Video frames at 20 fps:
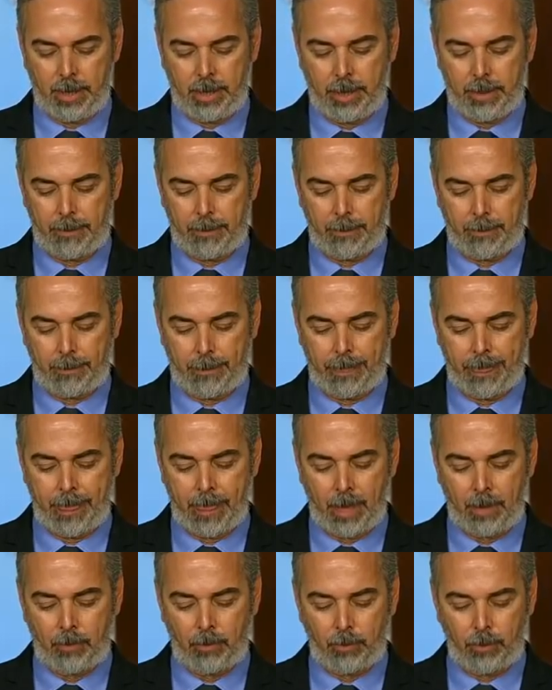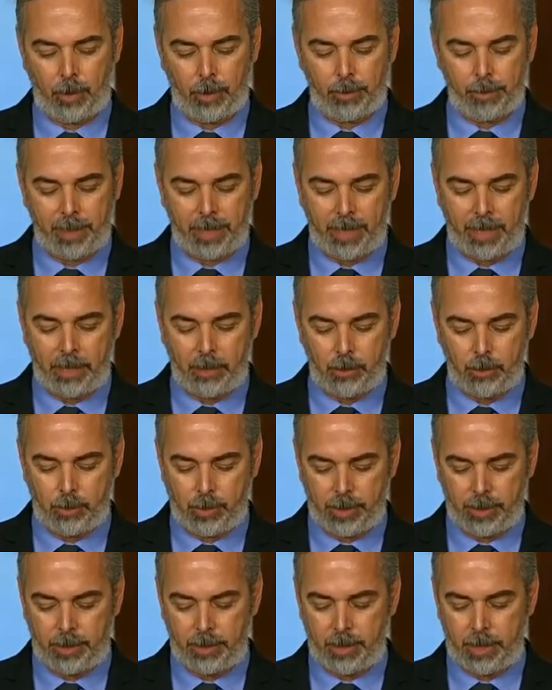We're very pleased
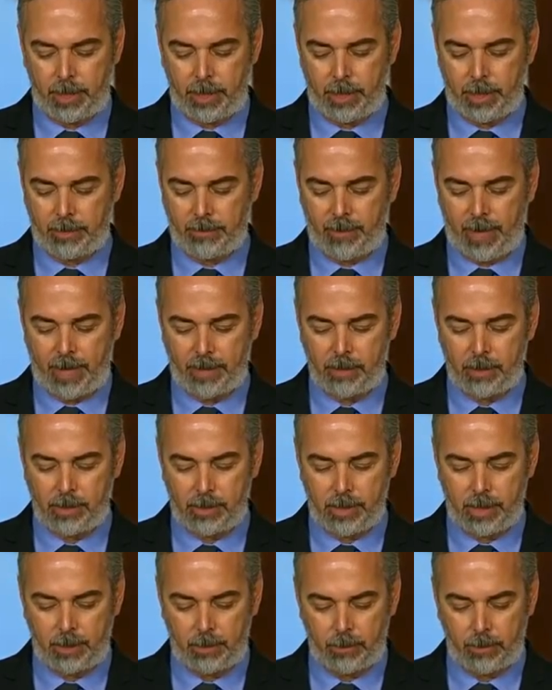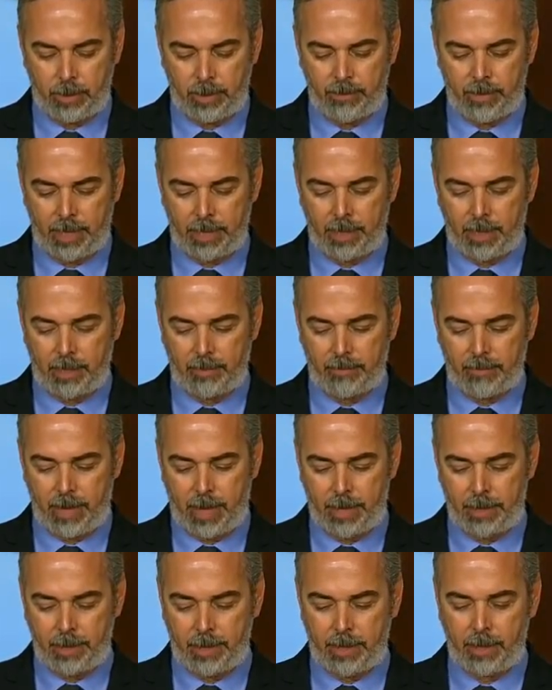with the advances that we've
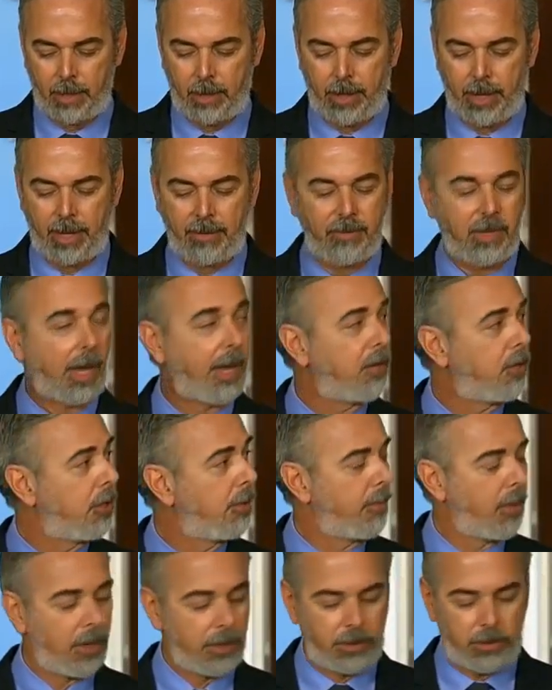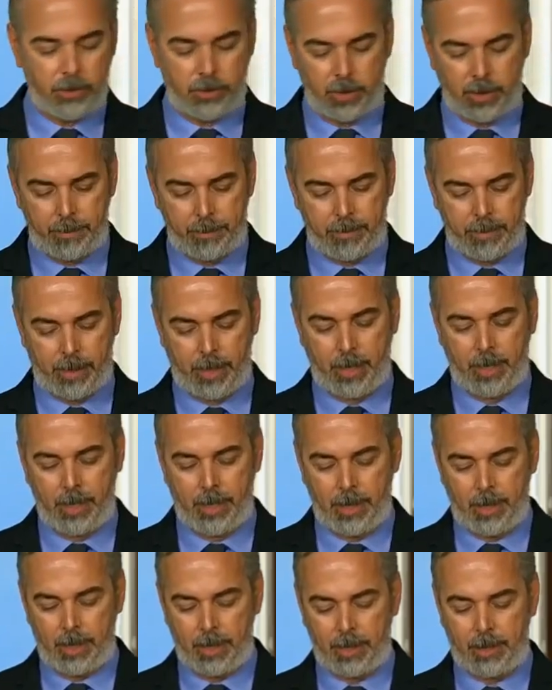identified in our aviation partnership.
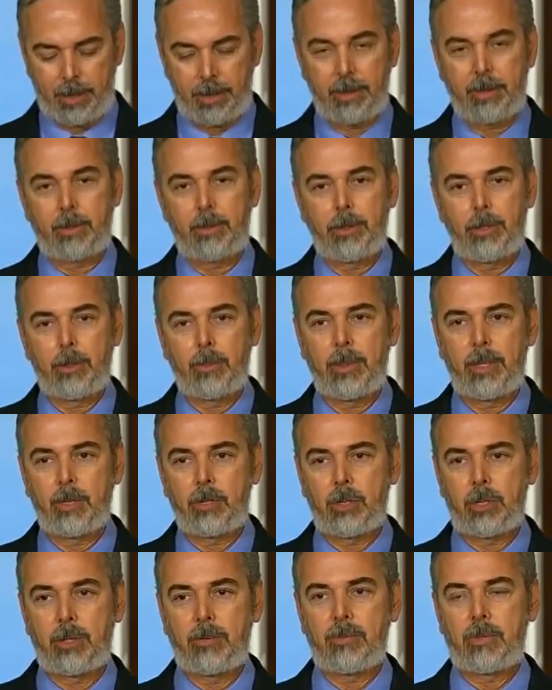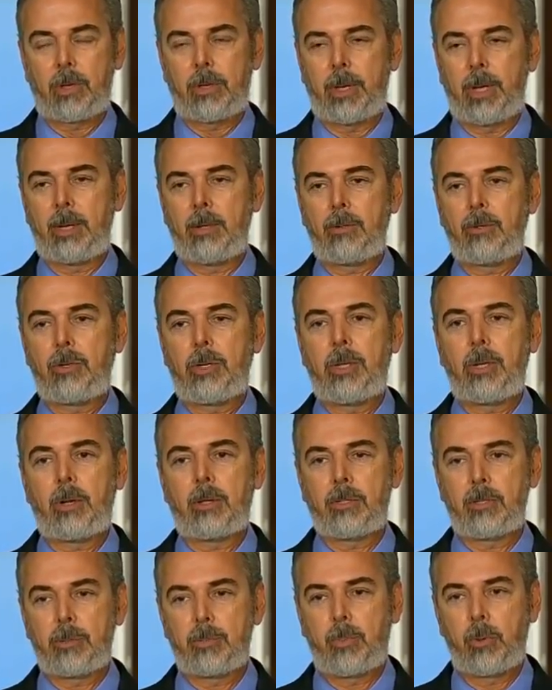There are new initiatives on energy,
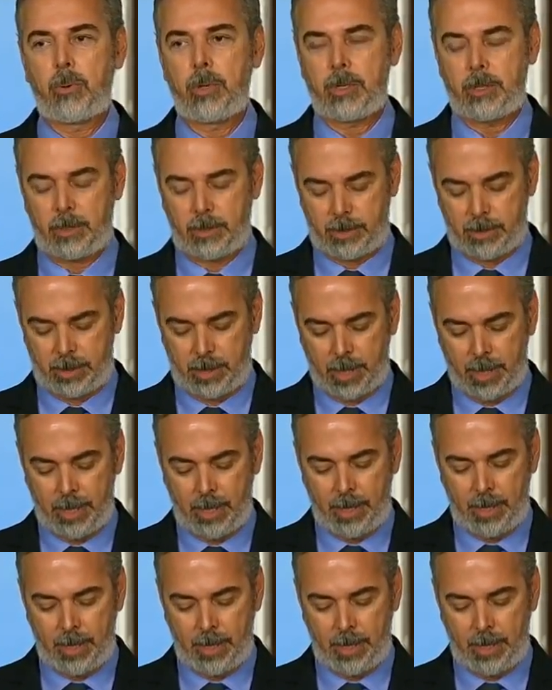on sports.